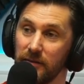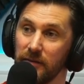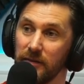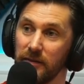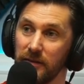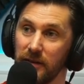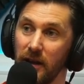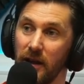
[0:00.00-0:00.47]

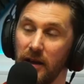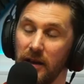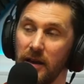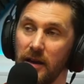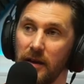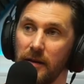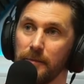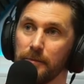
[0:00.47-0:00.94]
Yeah, yeah, yeah.
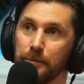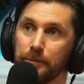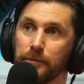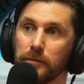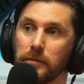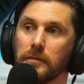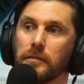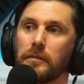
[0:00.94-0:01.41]
There's
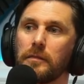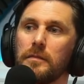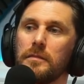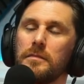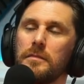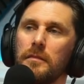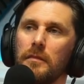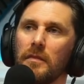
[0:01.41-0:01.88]
evidence of it,
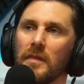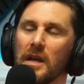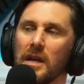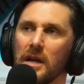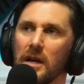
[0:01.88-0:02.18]
isn't there, man?